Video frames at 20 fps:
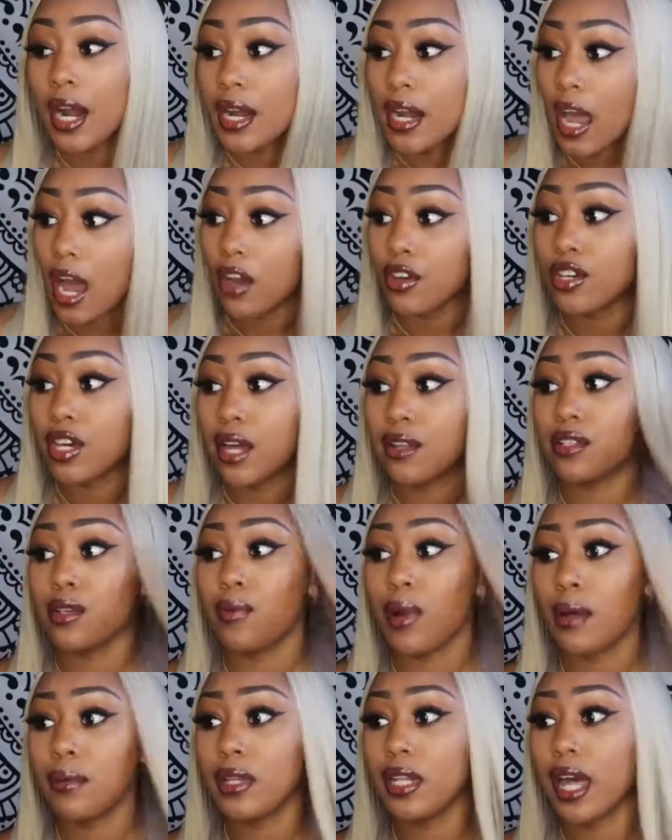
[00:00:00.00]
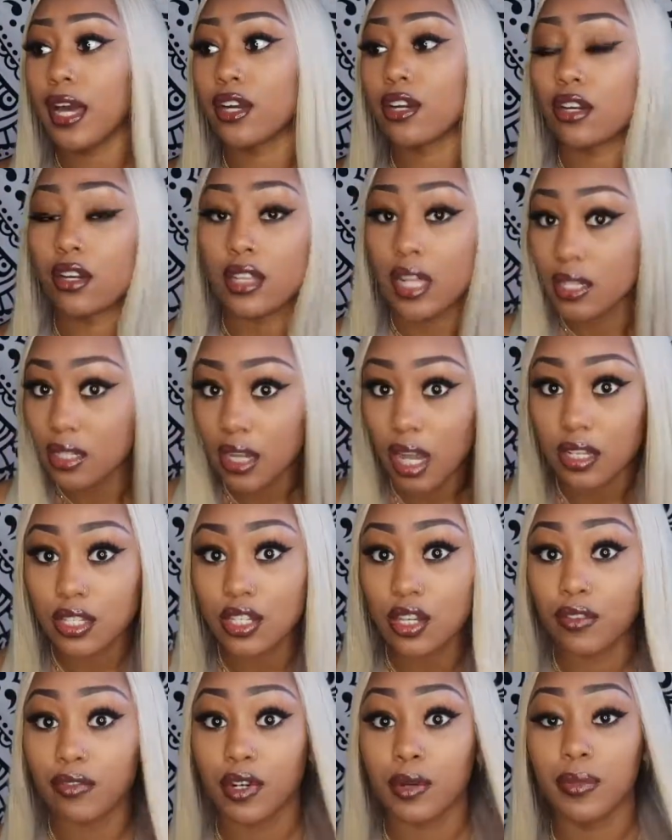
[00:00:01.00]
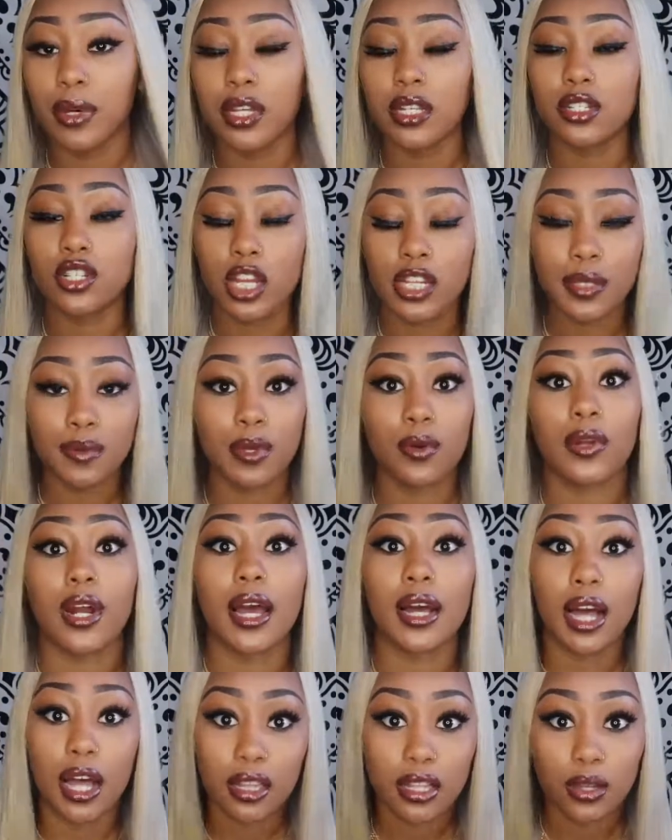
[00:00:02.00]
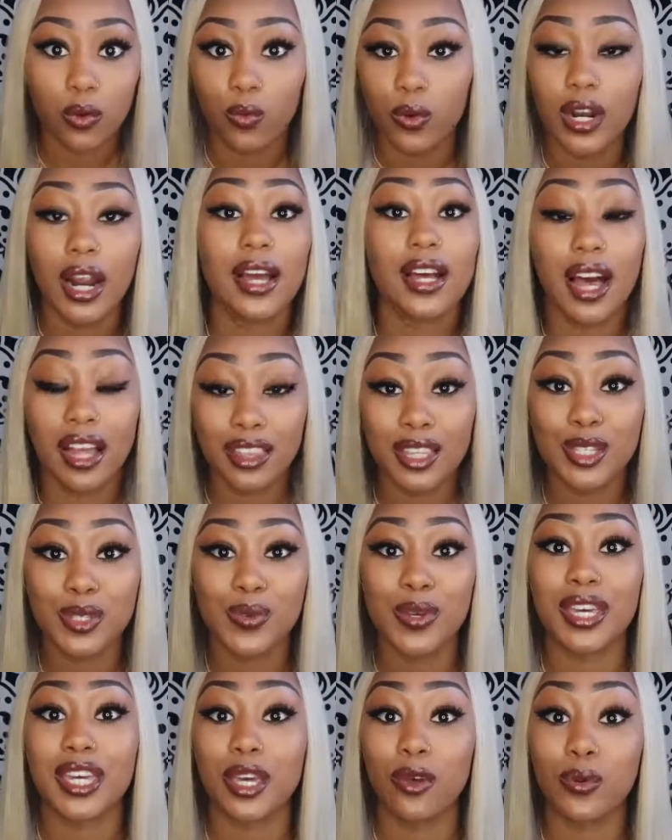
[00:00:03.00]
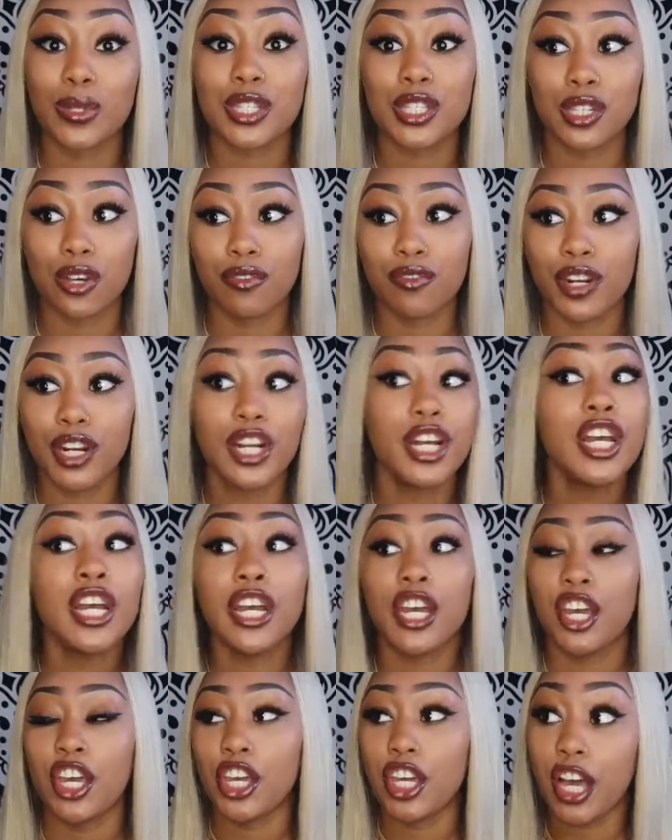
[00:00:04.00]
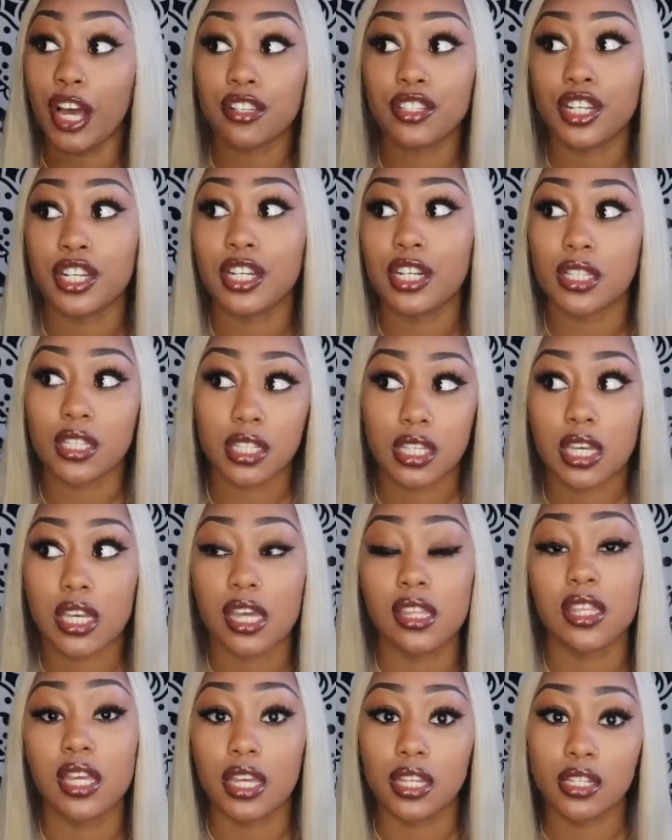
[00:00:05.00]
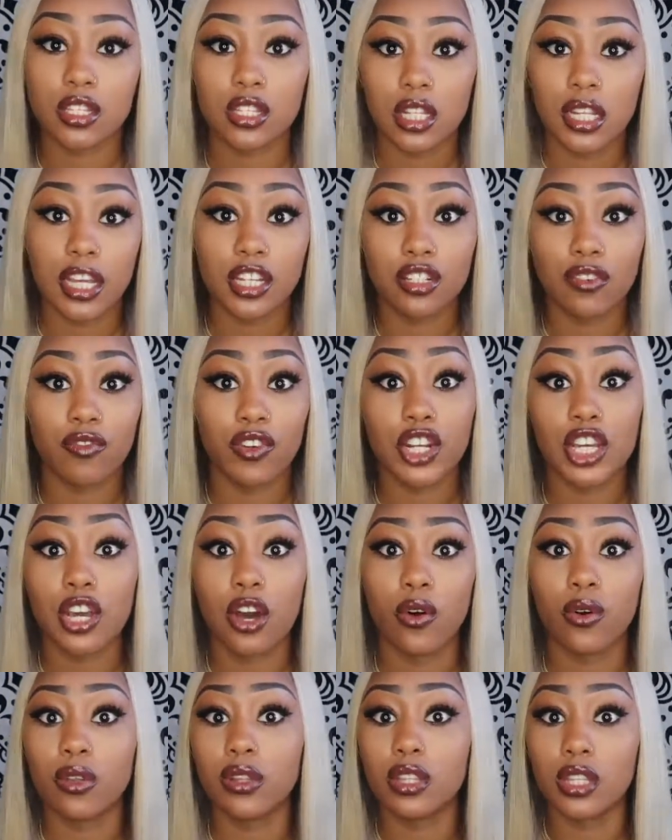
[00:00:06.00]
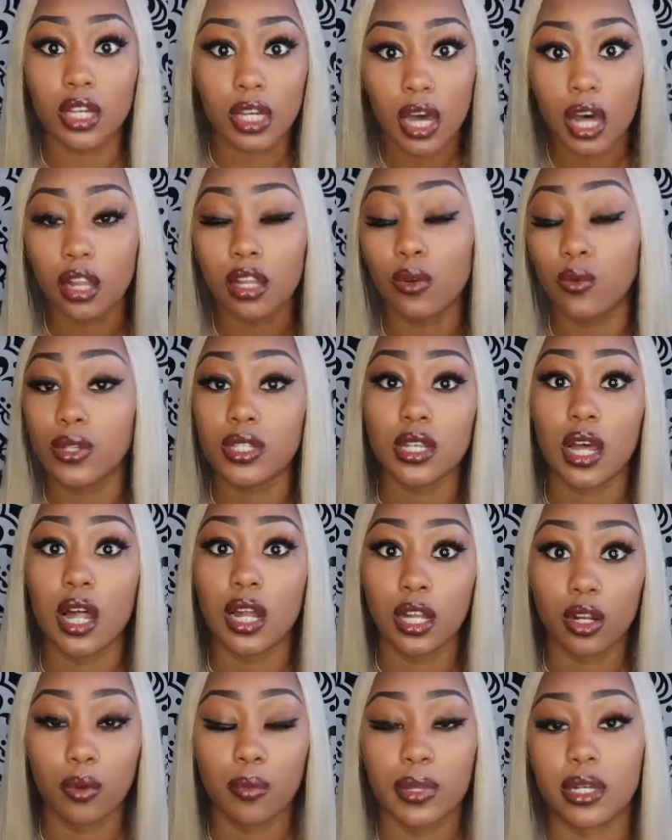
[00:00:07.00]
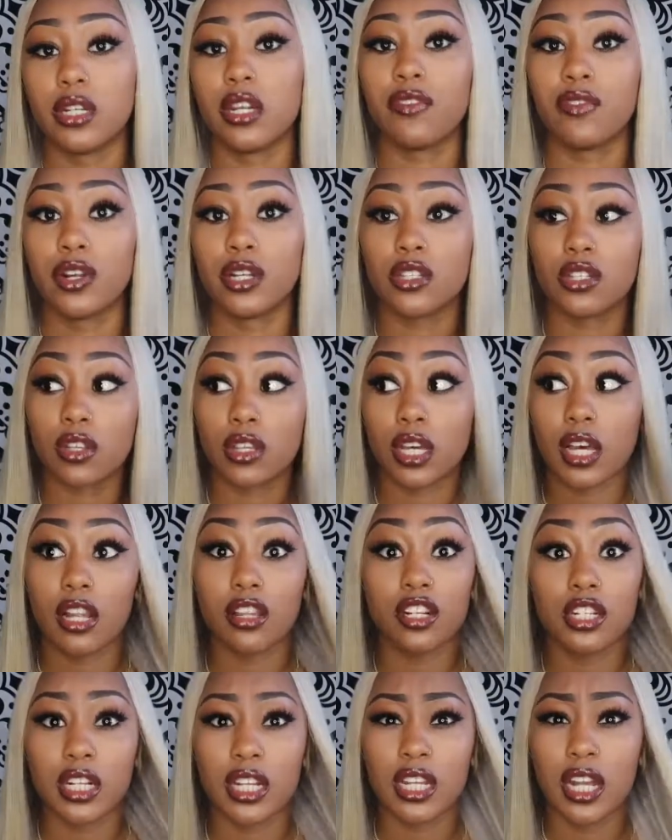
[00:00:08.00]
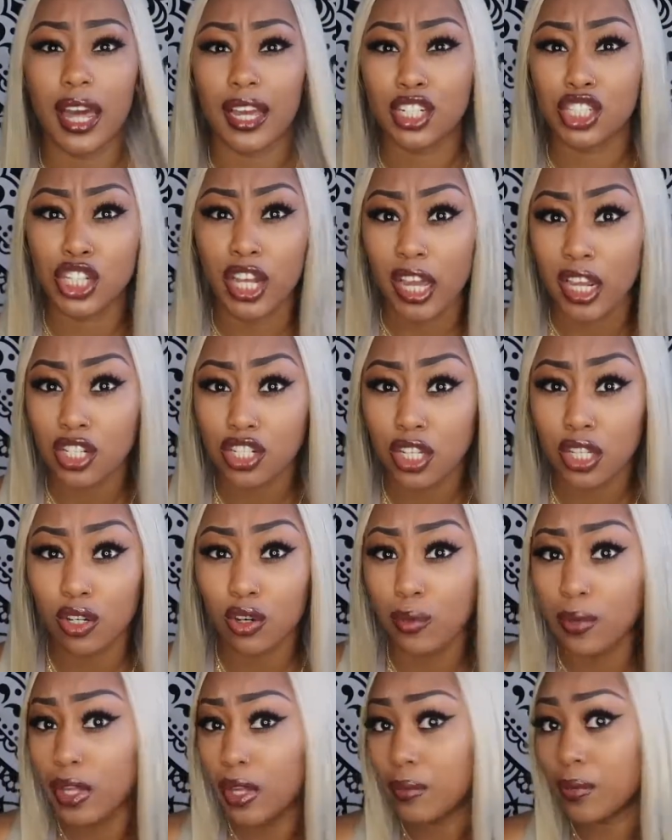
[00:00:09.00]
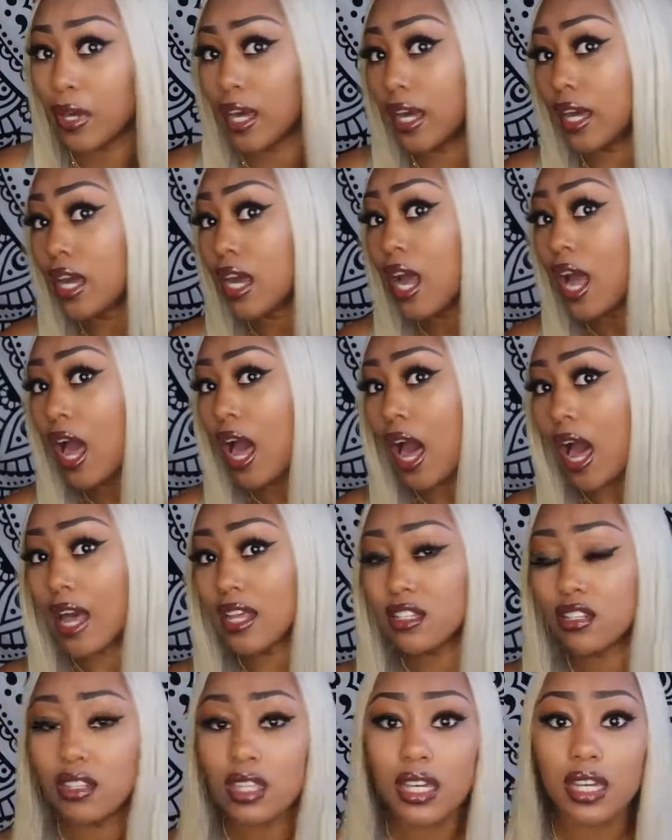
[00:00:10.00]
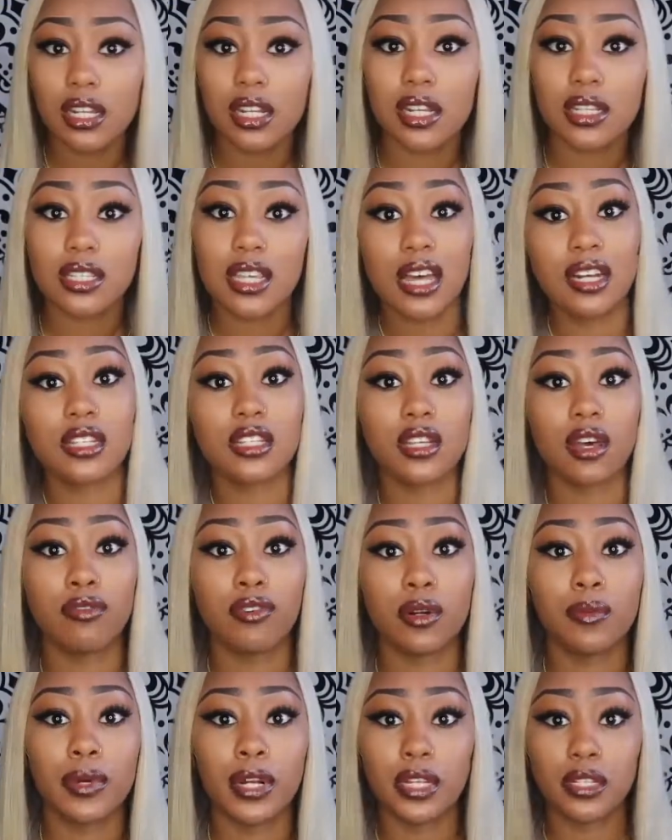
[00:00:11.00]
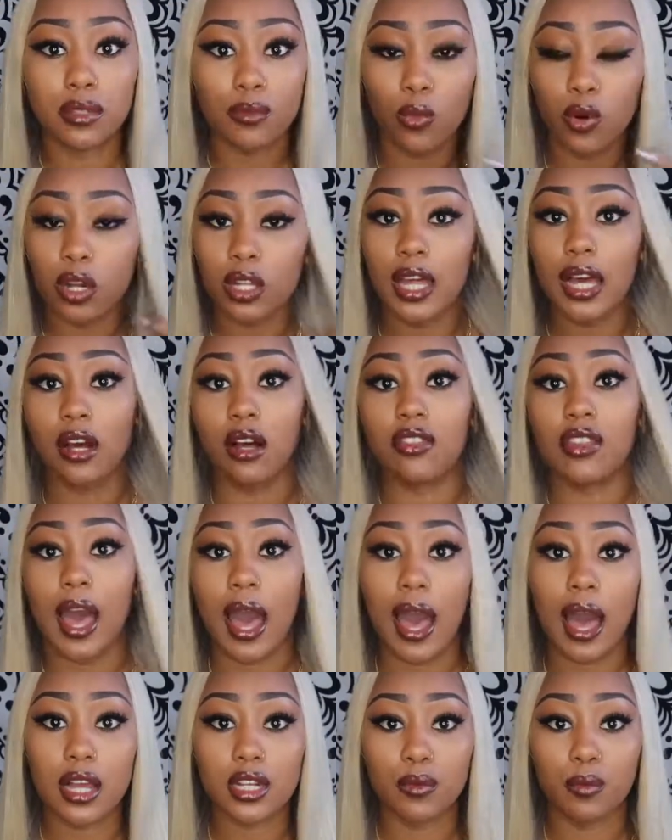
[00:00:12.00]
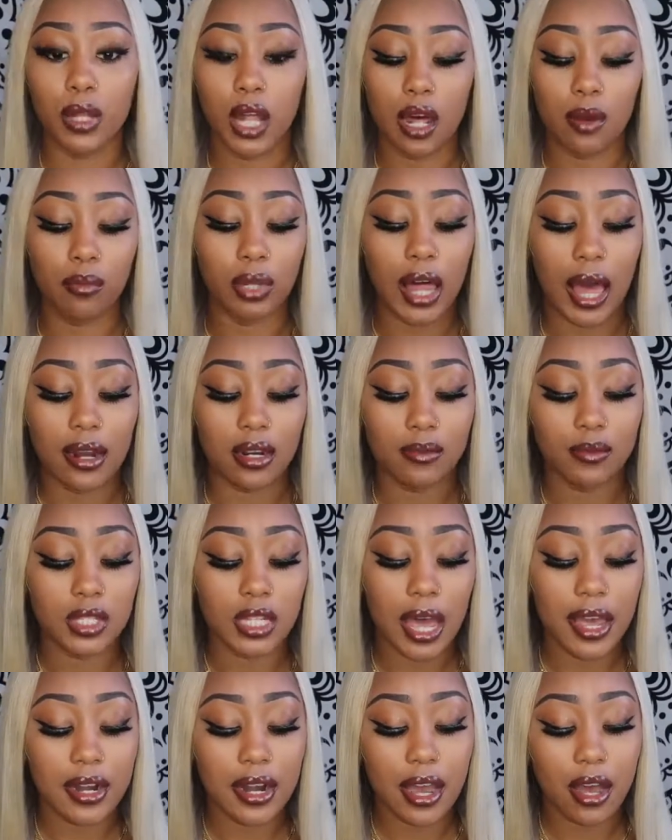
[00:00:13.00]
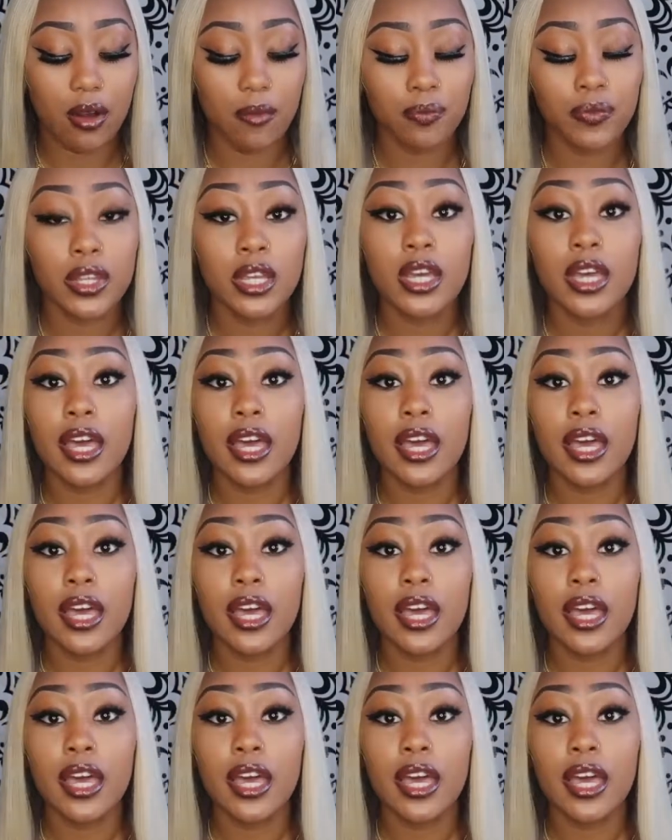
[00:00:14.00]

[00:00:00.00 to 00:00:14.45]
Now you guys are probably like, girl, that's not silver, but trust me, when I got this wig, it was silver. You guys are gonna see in the installation video, the color was a little bit different. So the color did like change a little bit, but I still think it looks kind of silver, but it's more like on the ash blonde platinum side now.